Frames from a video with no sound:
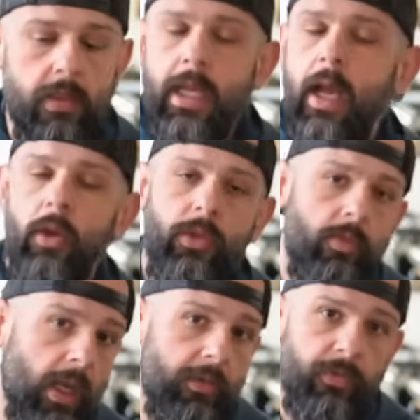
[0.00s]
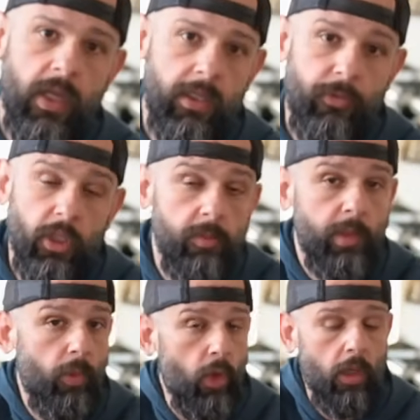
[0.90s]
Now you might find it for a little
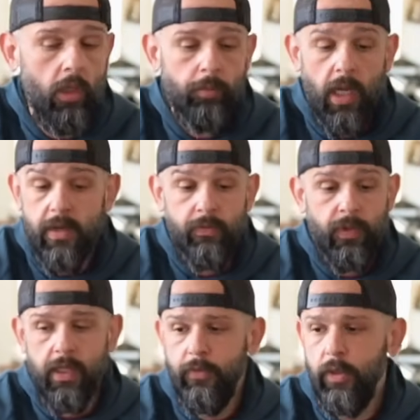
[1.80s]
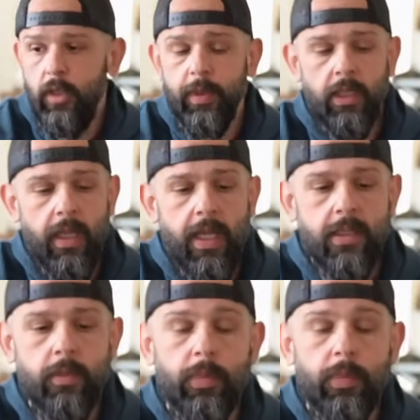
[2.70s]
bit more, might even find it for a little bit less,